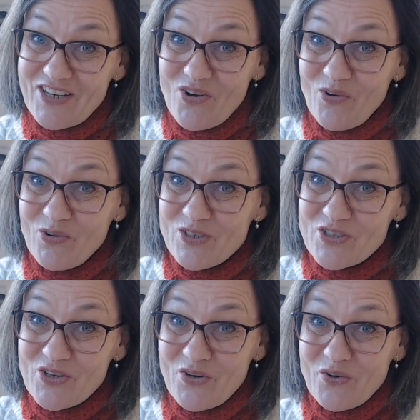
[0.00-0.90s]

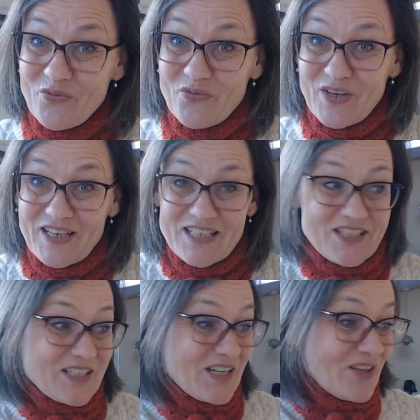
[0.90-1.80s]
also
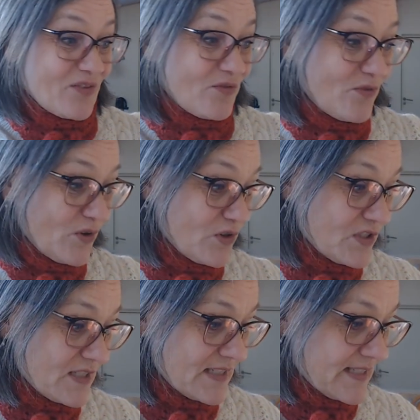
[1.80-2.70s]
finished the
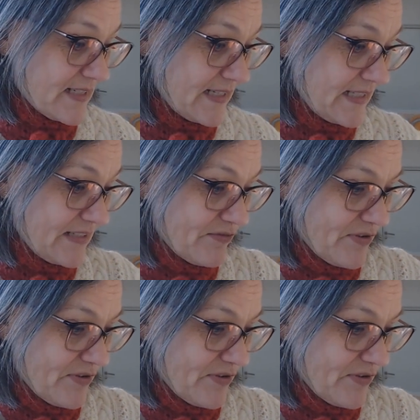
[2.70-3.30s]
first sleeve.